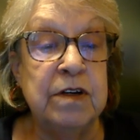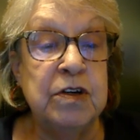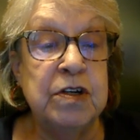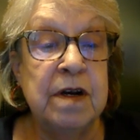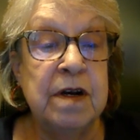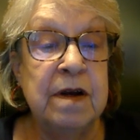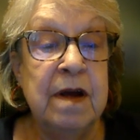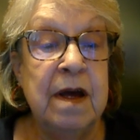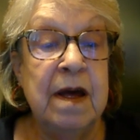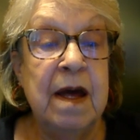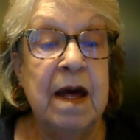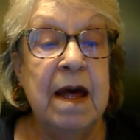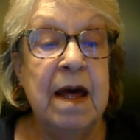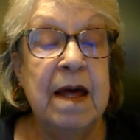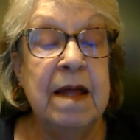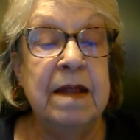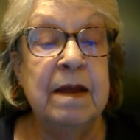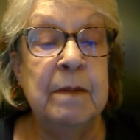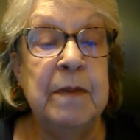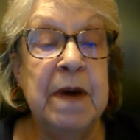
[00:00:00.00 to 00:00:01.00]
The
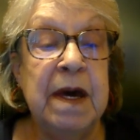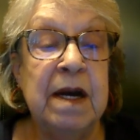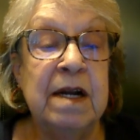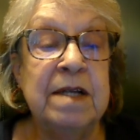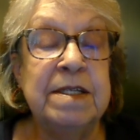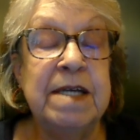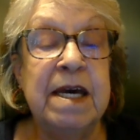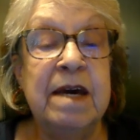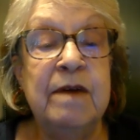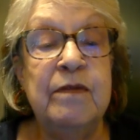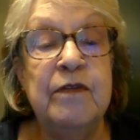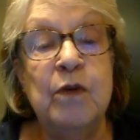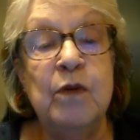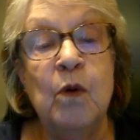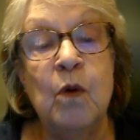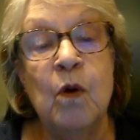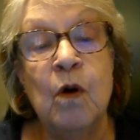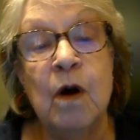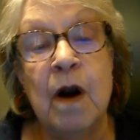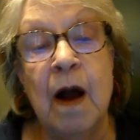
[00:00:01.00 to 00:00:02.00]
penalty for a Part
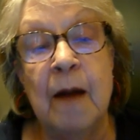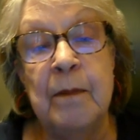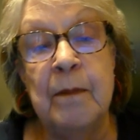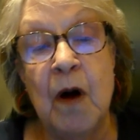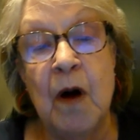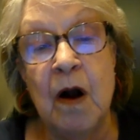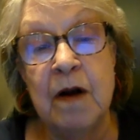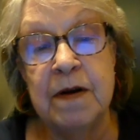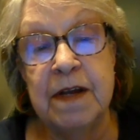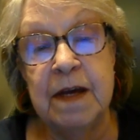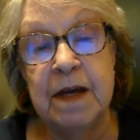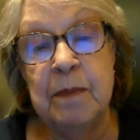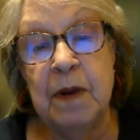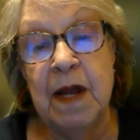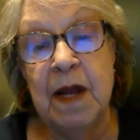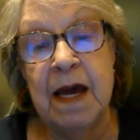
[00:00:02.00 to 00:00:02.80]
D plan works a little